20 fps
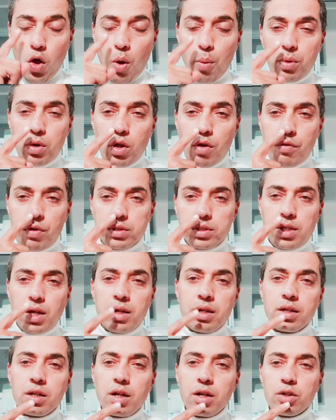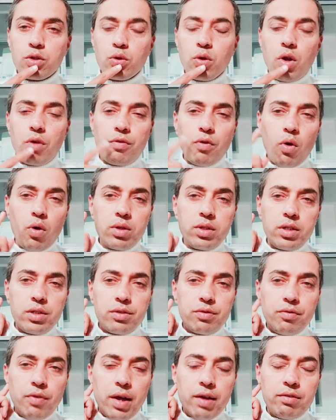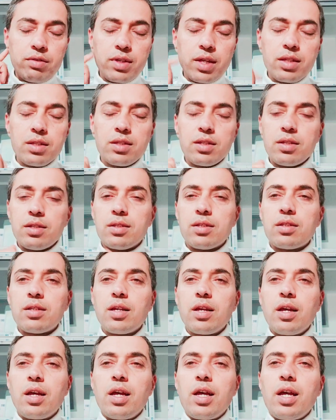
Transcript: How many of us are in control of all these five senses?